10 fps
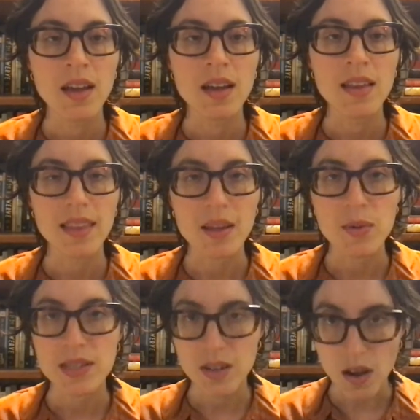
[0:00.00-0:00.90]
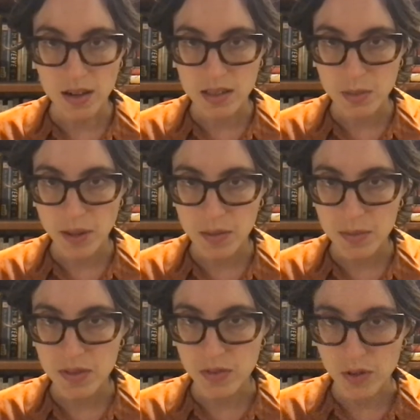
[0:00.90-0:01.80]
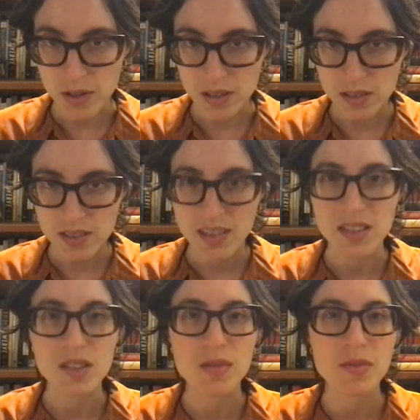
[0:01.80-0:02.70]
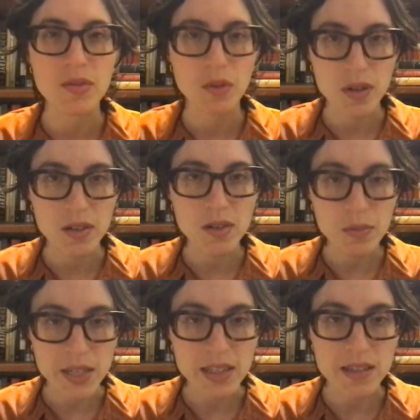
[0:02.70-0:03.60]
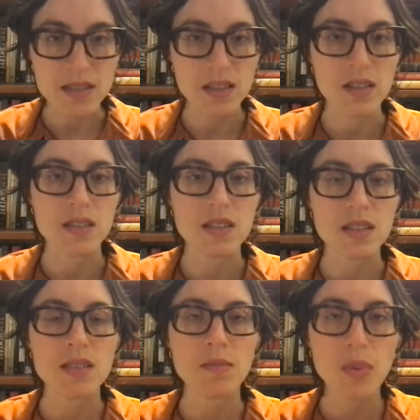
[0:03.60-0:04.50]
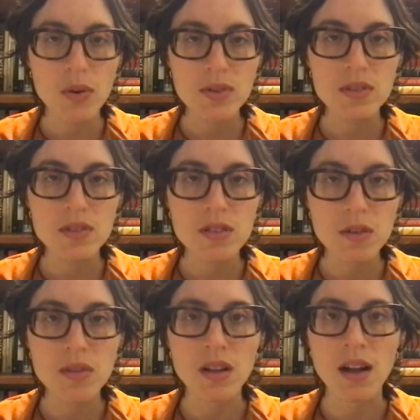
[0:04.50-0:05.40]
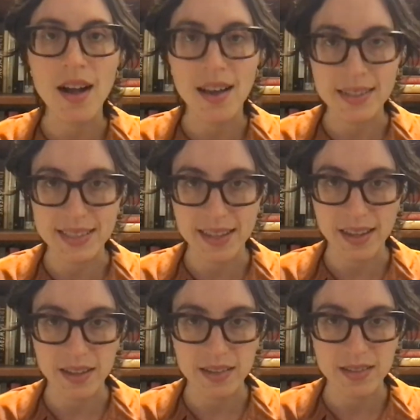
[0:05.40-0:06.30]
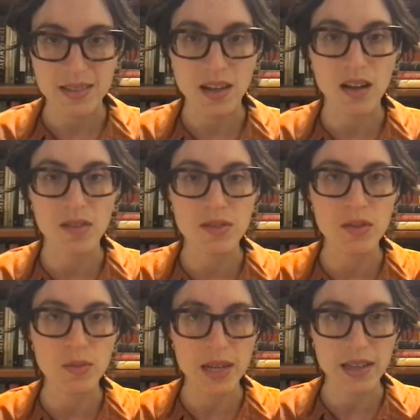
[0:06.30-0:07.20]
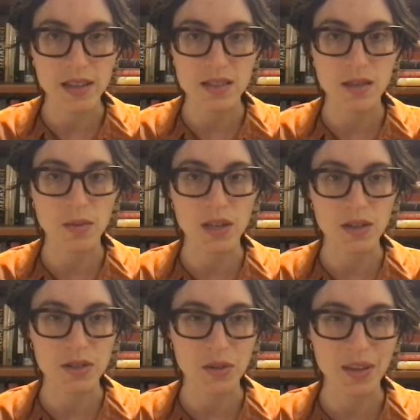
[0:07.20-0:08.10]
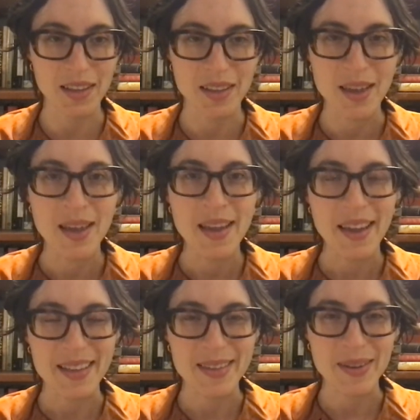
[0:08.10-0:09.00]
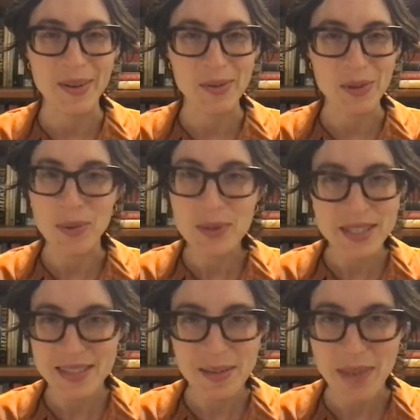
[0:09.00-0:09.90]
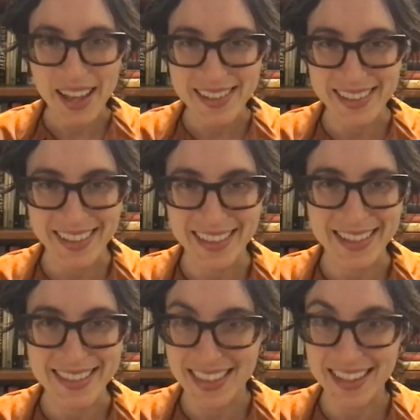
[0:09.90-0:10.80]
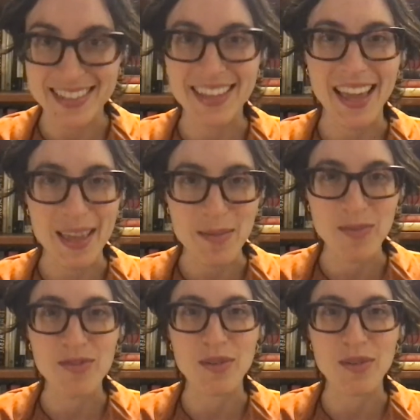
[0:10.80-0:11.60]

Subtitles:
Like we talked about before, in terms of critical reading skills, it's important to know the context of the readings that we are doing. And so don't just imagine that these things came from